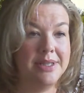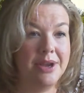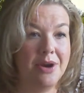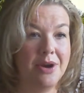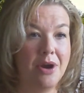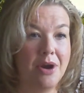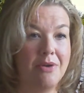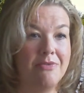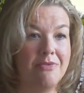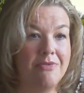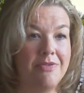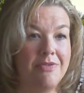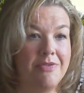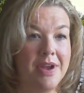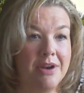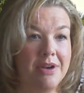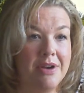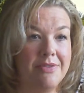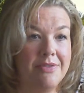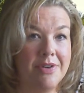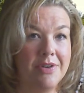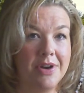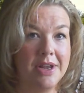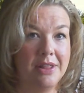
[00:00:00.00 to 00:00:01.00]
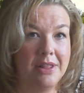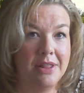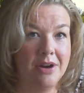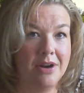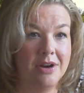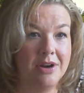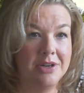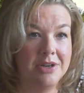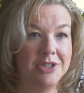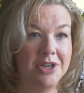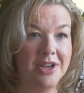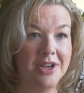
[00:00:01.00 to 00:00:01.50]
They are very, very
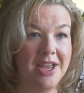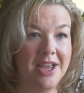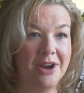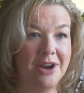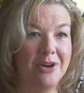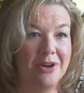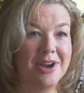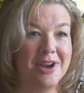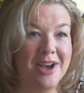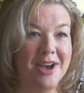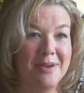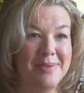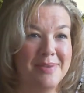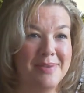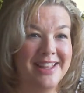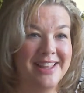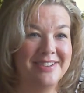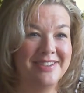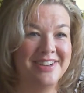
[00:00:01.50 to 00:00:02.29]
large, origami